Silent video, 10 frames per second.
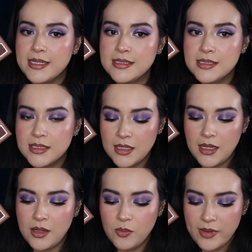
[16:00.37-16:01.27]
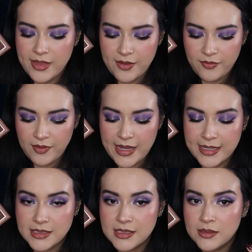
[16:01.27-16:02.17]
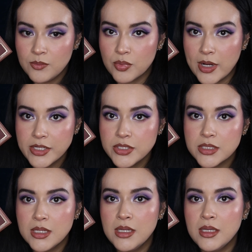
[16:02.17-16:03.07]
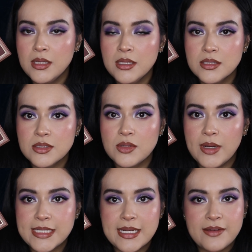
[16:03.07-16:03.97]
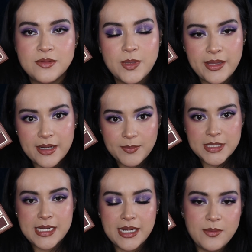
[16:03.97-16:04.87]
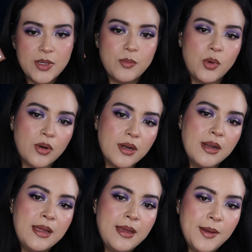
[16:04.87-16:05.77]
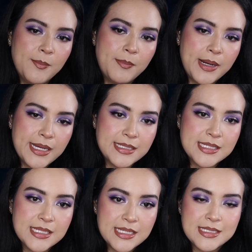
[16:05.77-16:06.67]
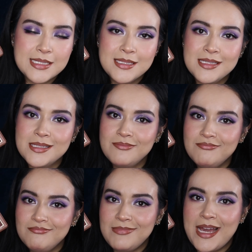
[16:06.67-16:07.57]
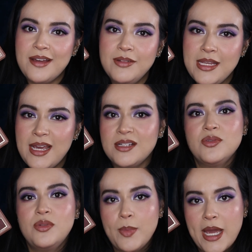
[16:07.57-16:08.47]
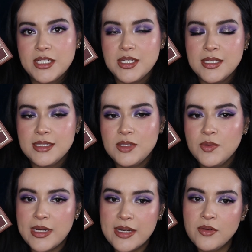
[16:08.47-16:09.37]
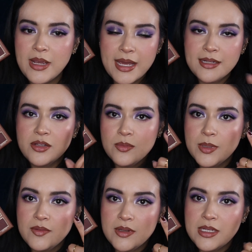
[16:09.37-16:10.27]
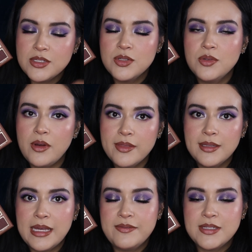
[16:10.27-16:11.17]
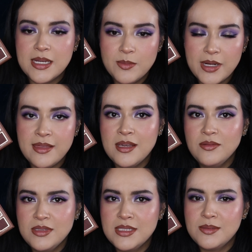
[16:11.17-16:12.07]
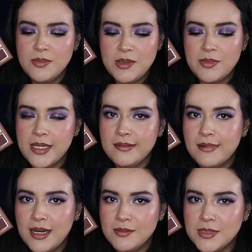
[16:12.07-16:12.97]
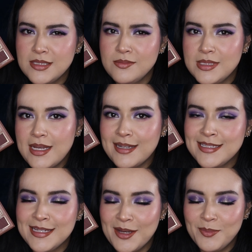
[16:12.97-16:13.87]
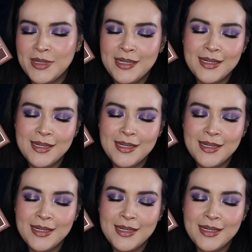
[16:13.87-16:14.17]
it with that flat brush. So I did have to build that up a tiny bit more, but it didn't have any actual patchiness to it. I know I had a little bit of an issue on the left eye, but I think it was just me. My eye must have been acting up.